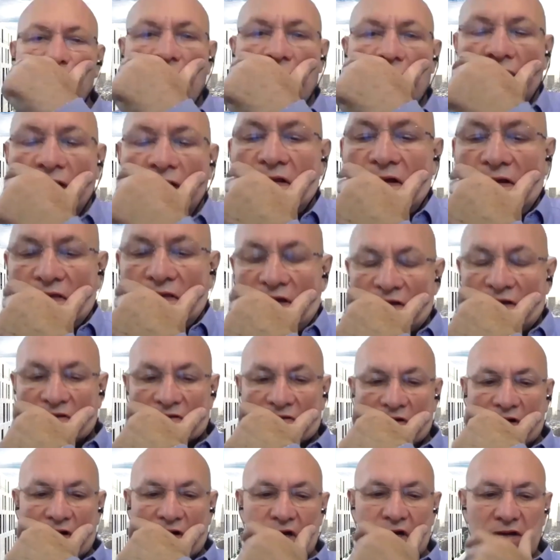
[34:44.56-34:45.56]
Mike. That's
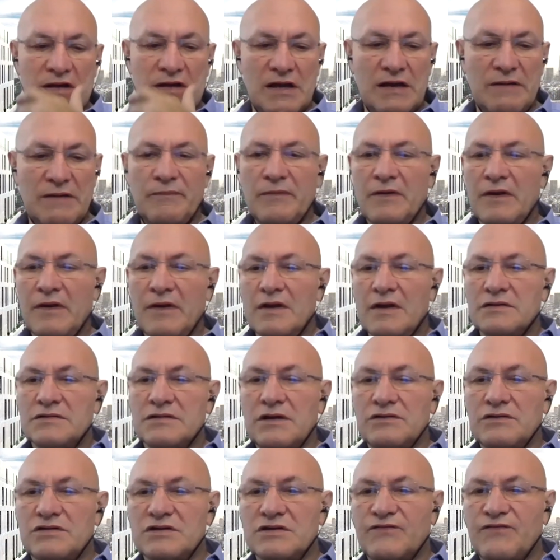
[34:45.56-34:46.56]
great.
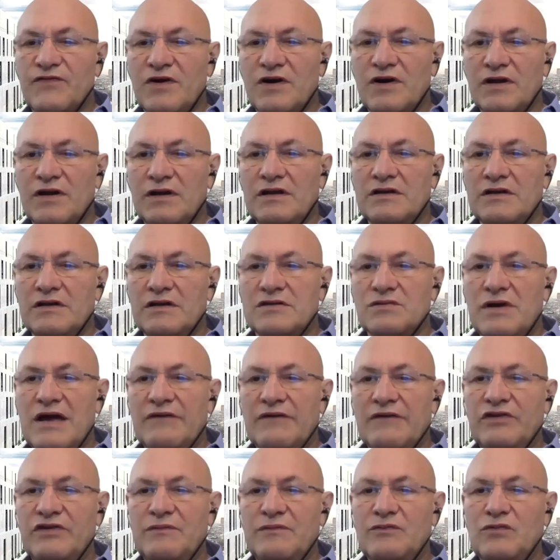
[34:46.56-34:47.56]
So just finally, do we
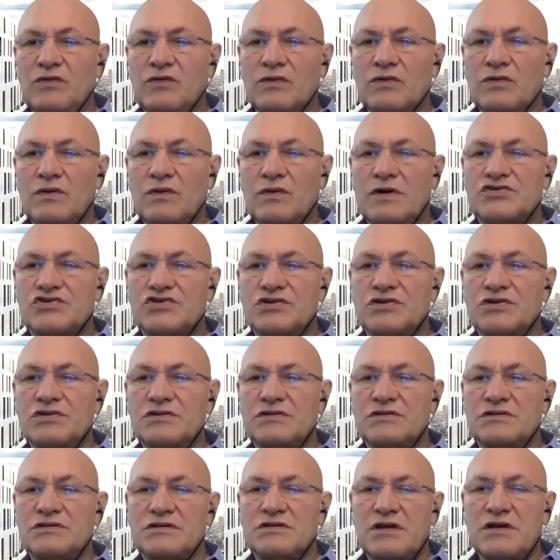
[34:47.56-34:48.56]
have any more
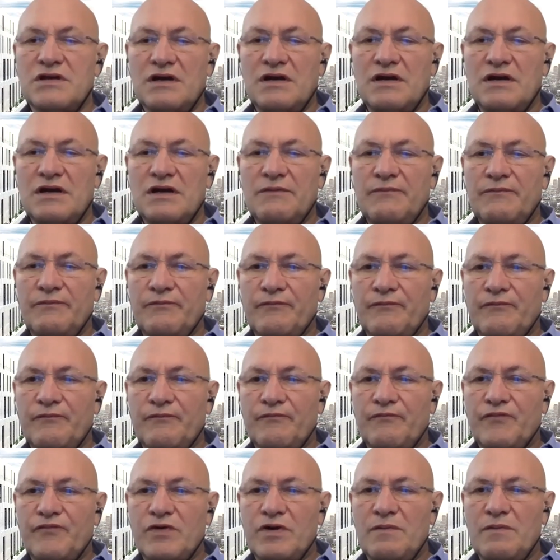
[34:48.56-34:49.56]
questions
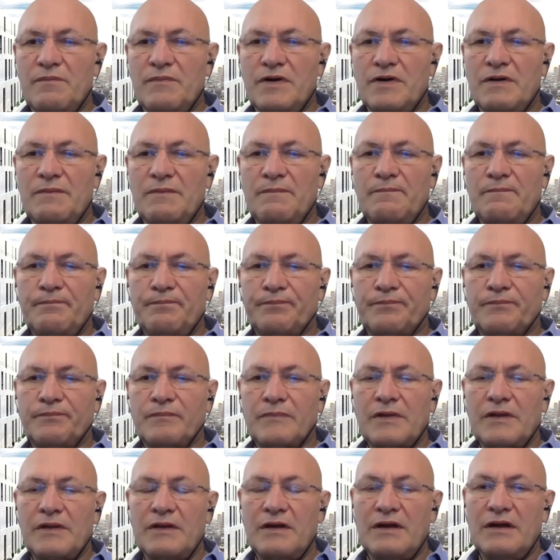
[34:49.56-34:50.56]
from
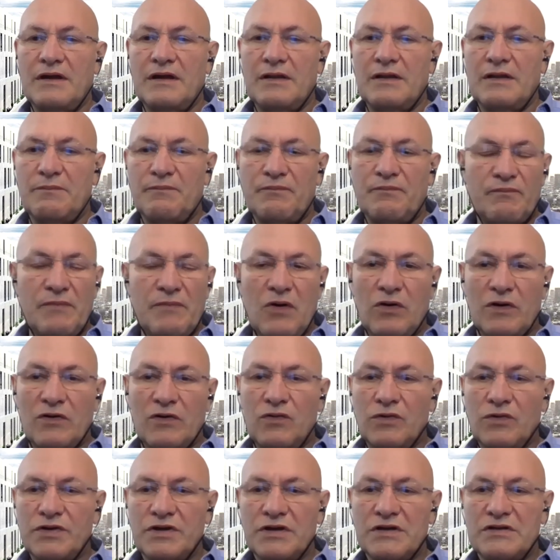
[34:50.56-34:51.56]

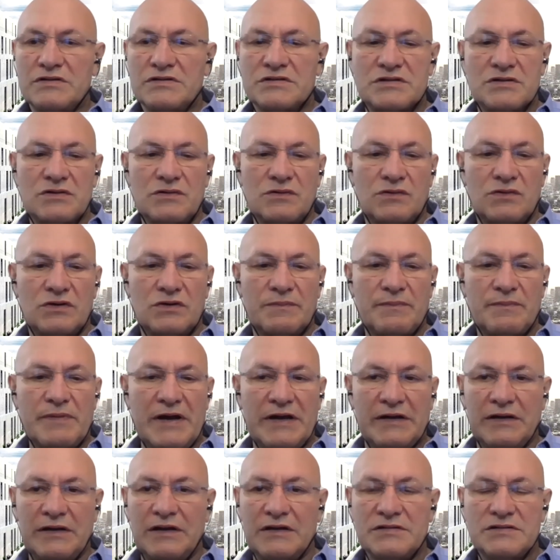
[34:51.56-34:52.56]
our audience or our
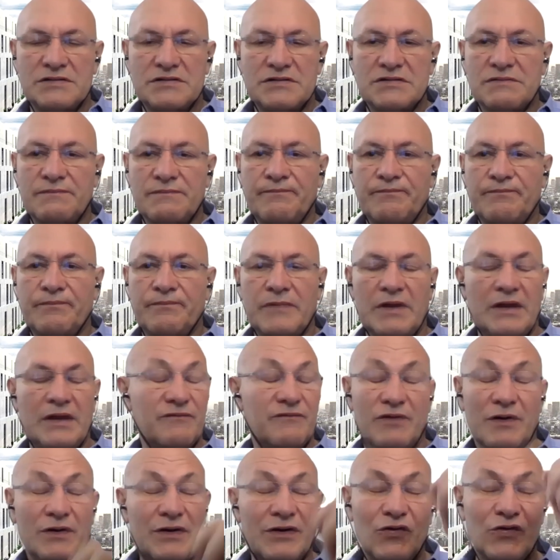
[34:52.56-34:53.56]
panelists
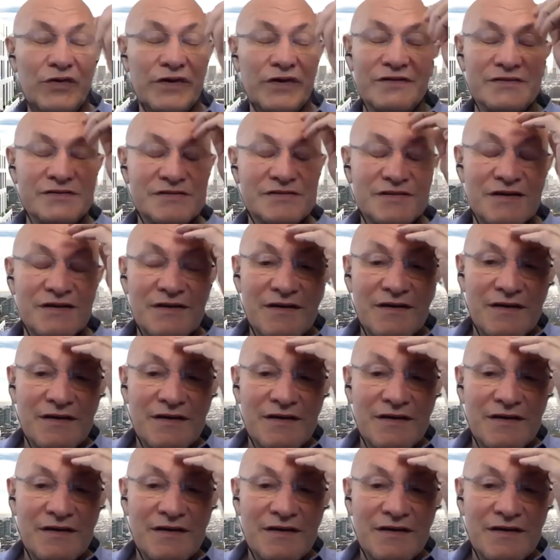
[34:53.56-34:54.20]
for our audience?